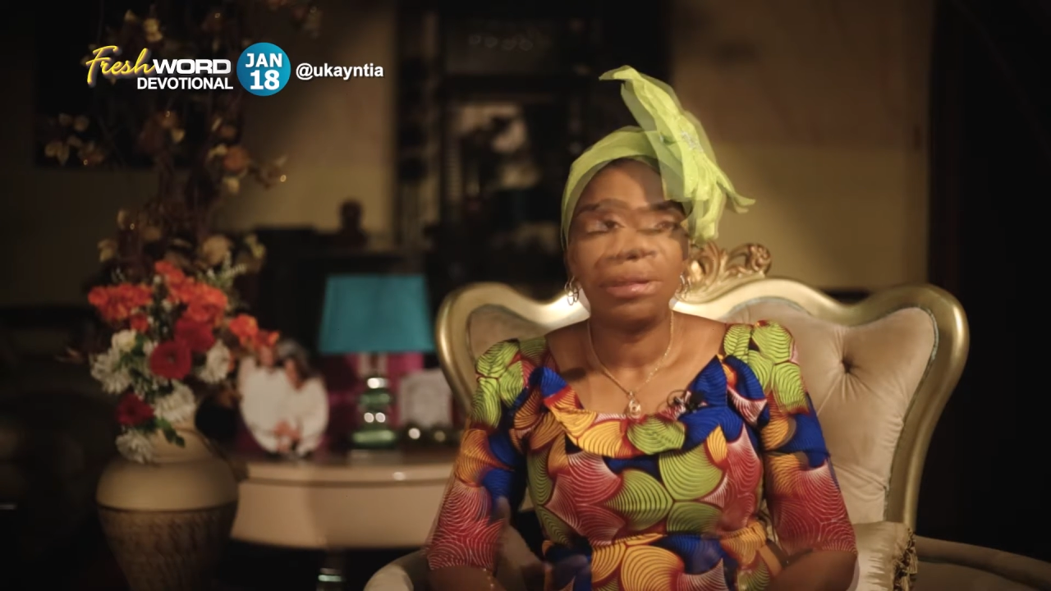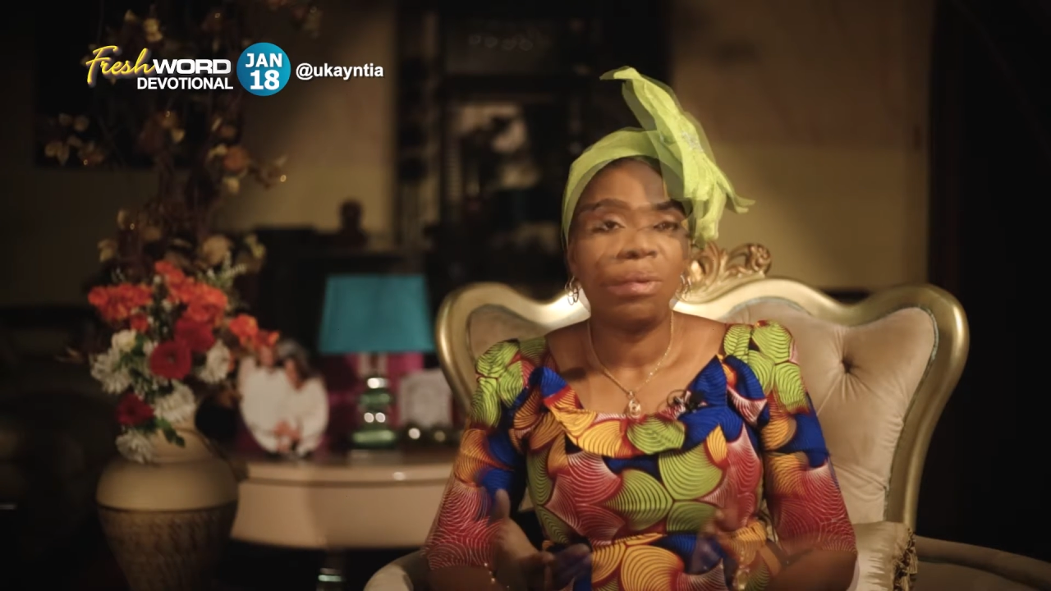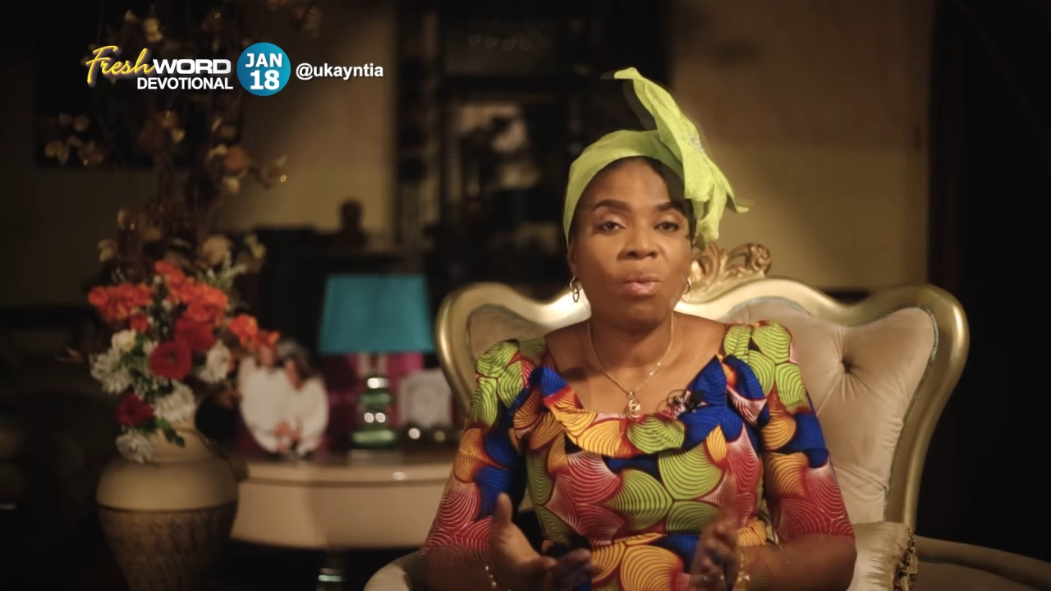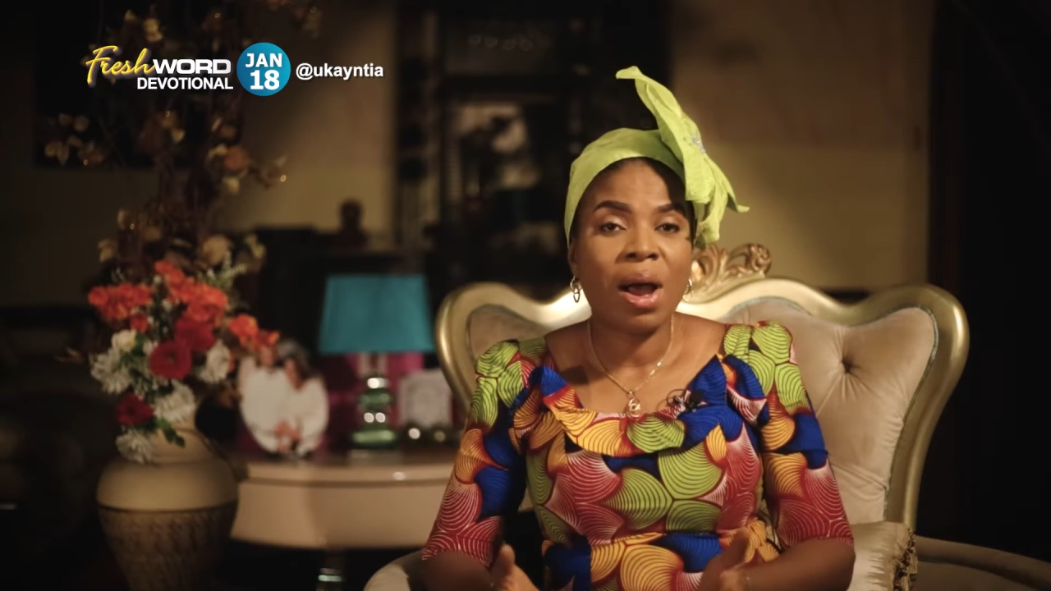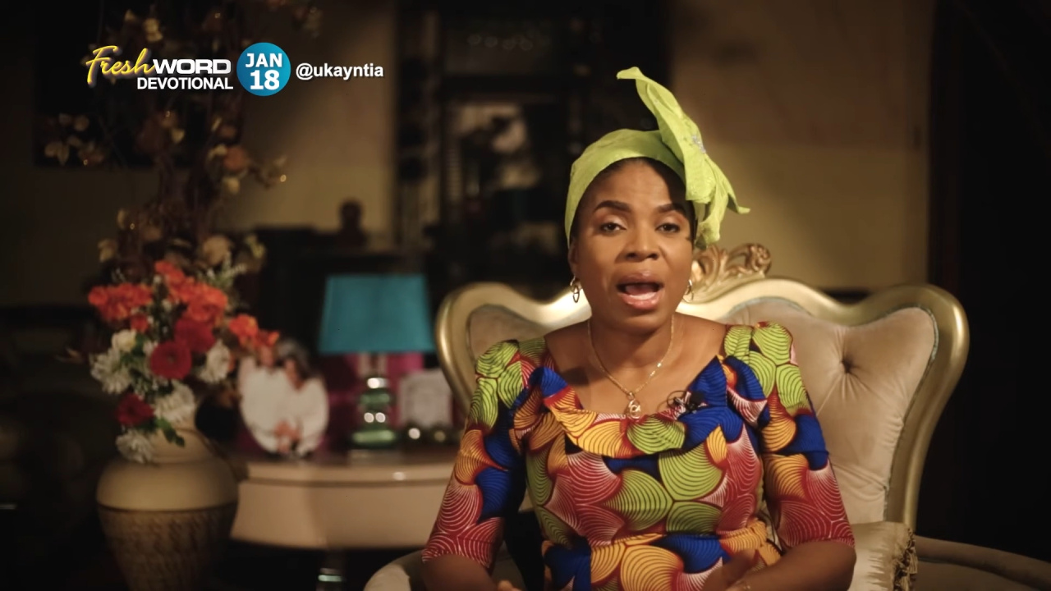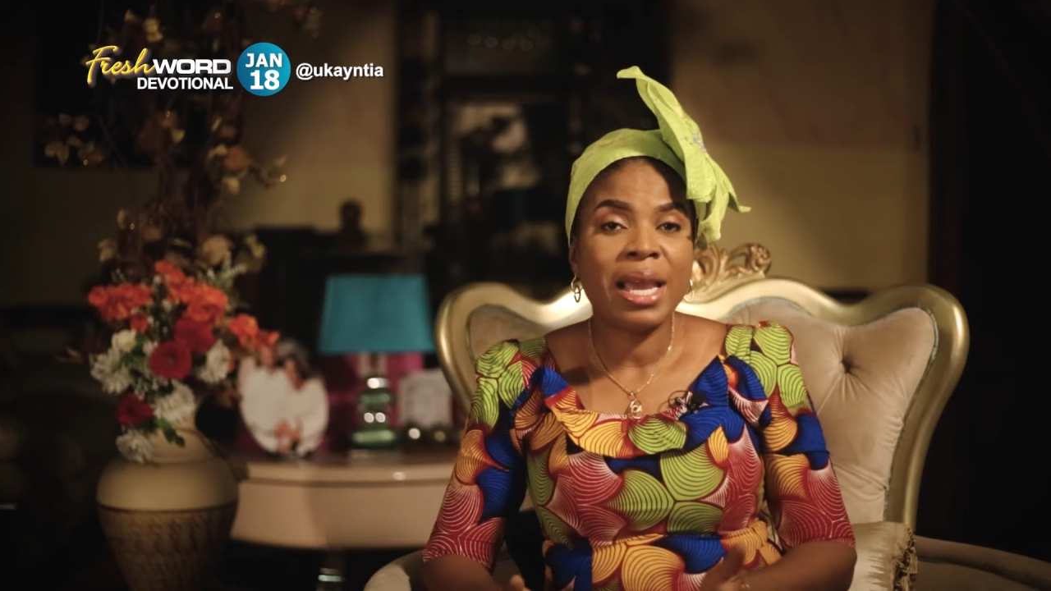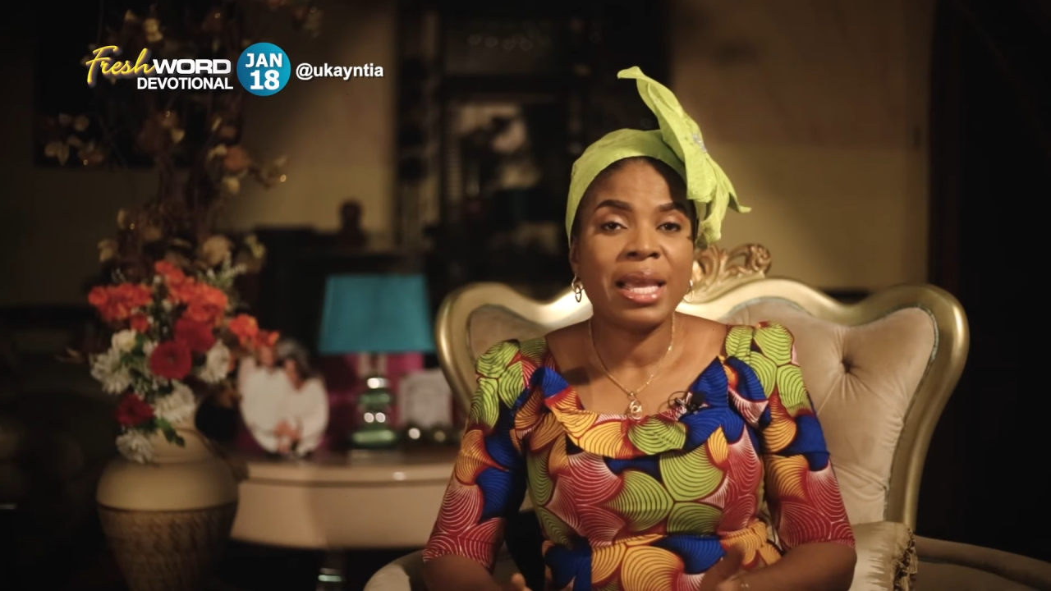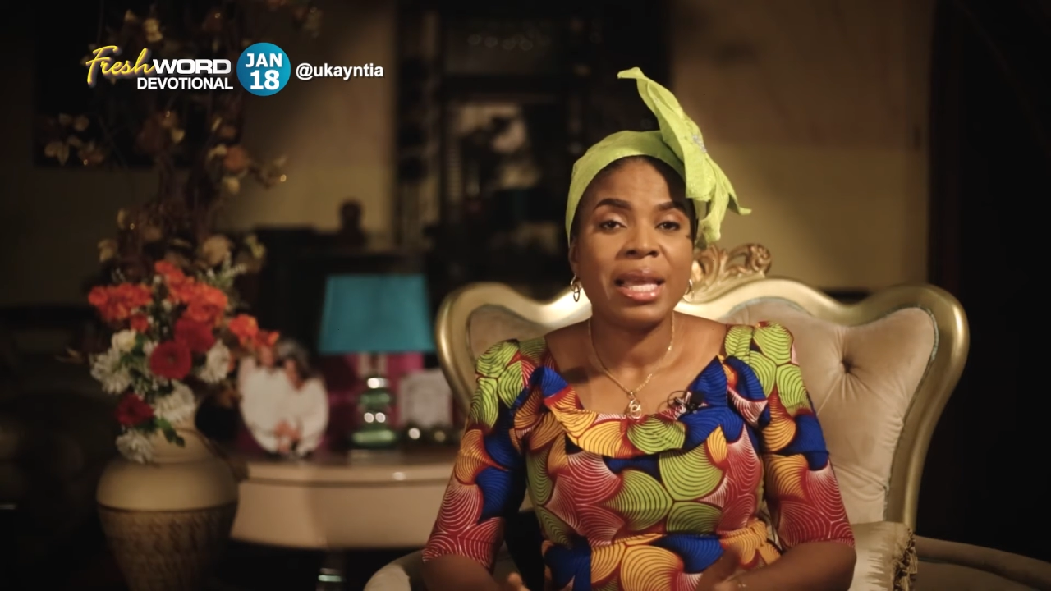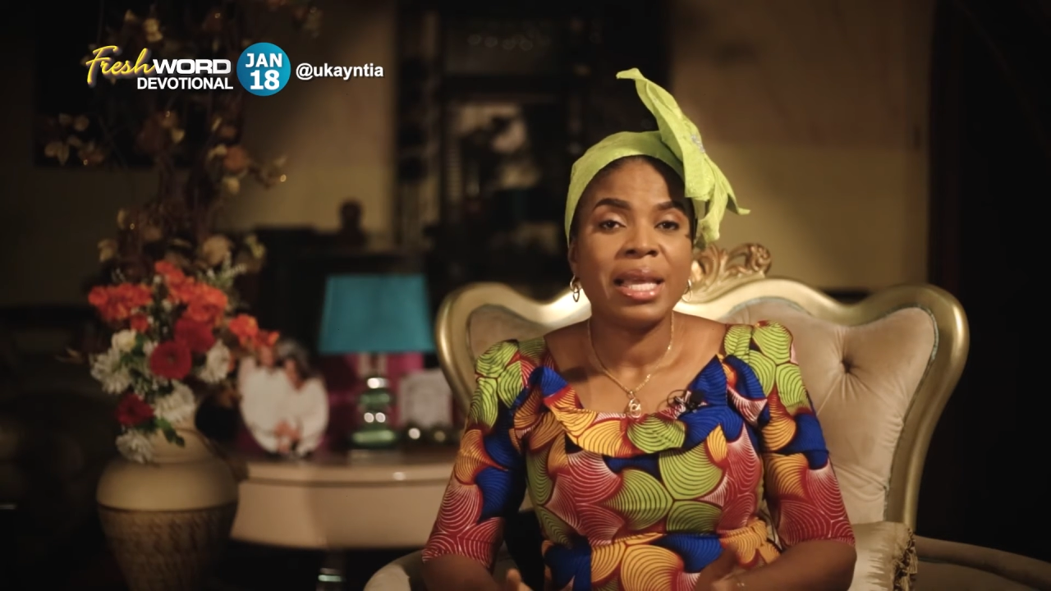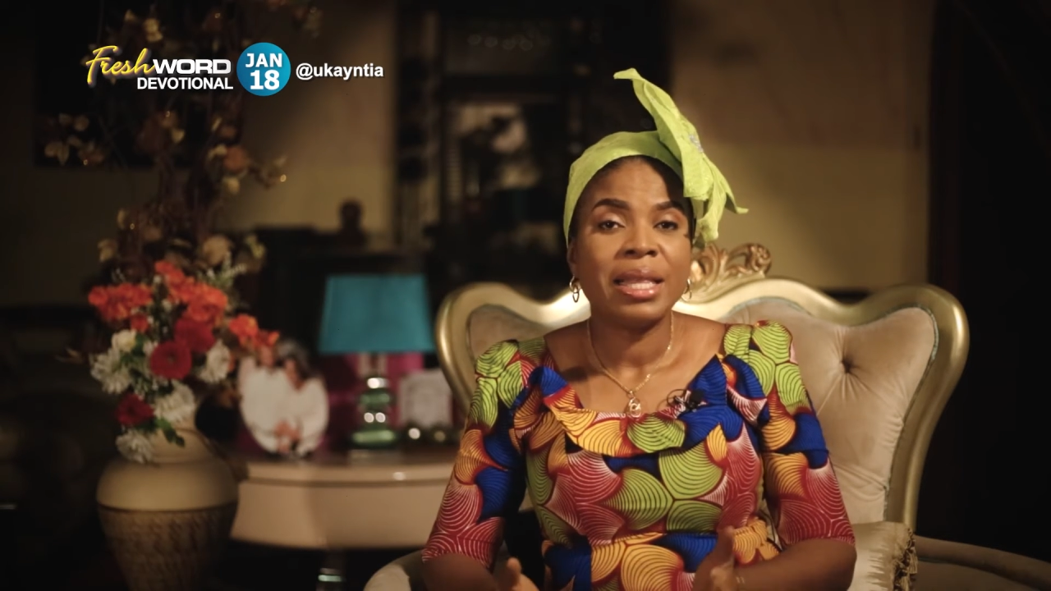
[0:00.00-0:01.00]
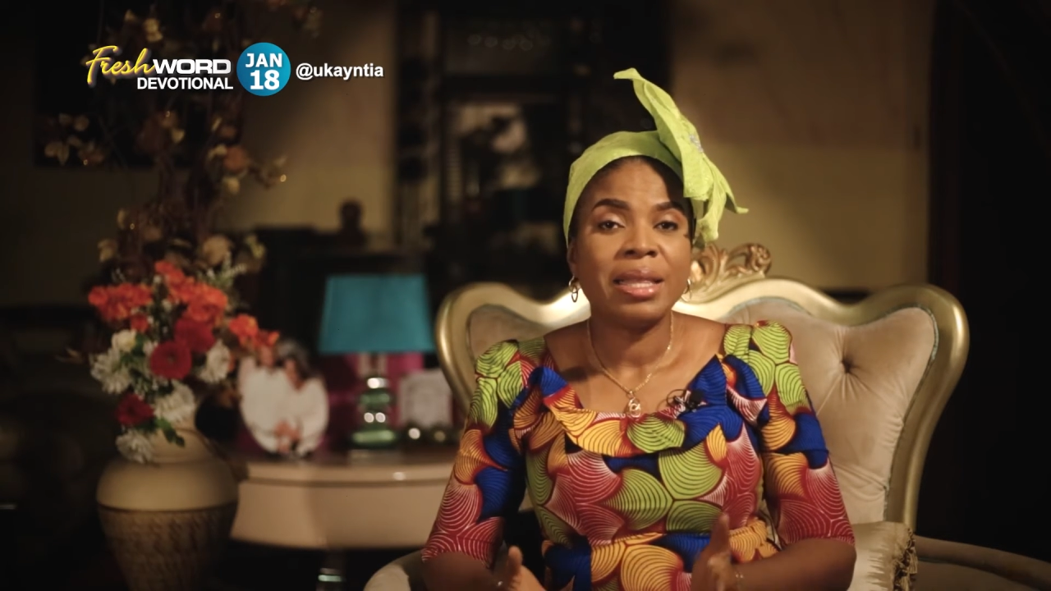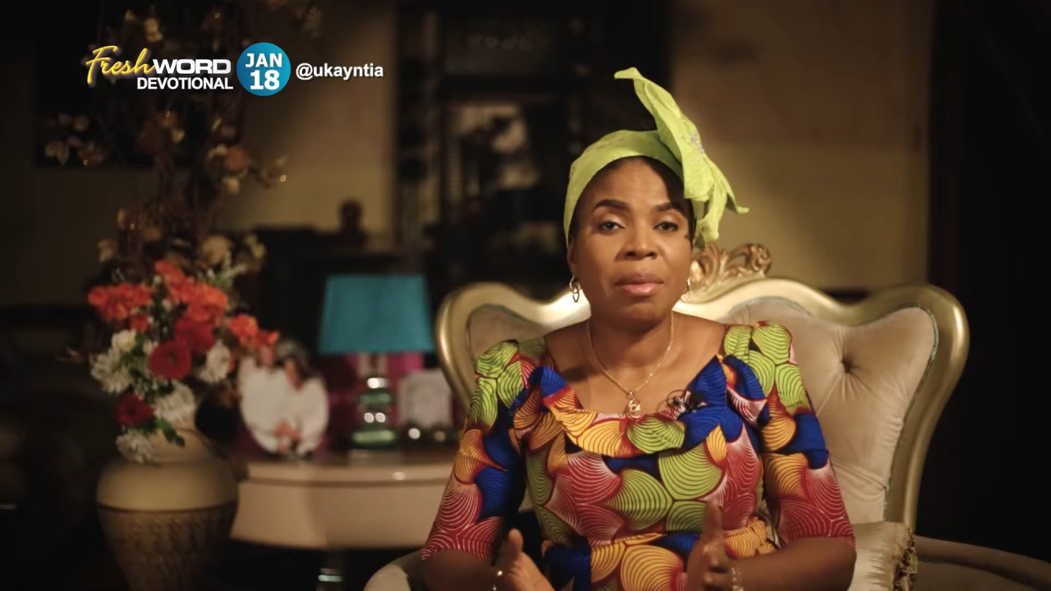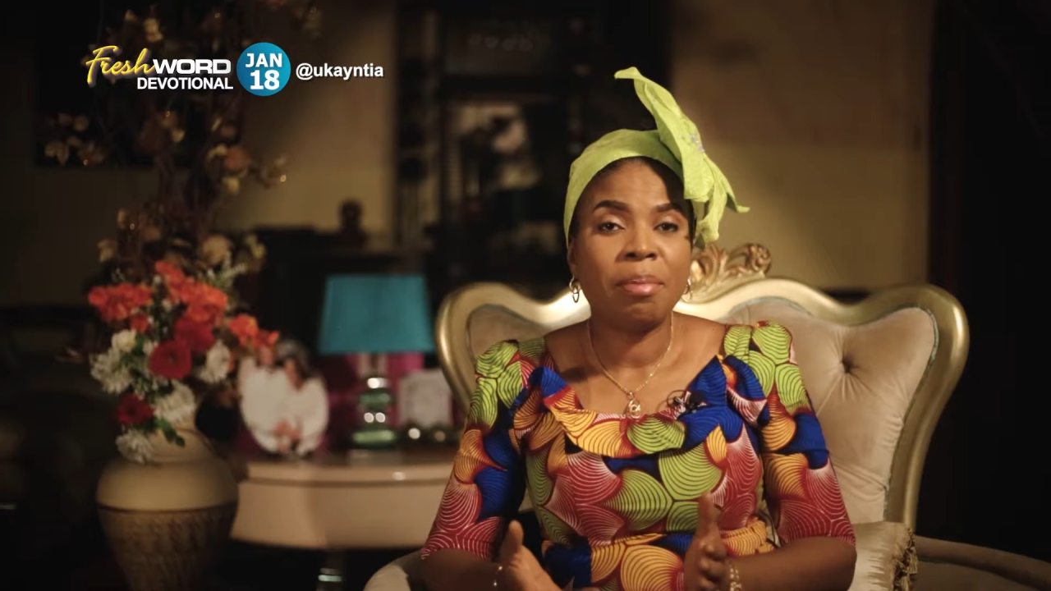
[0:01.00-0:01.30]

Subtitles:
Why the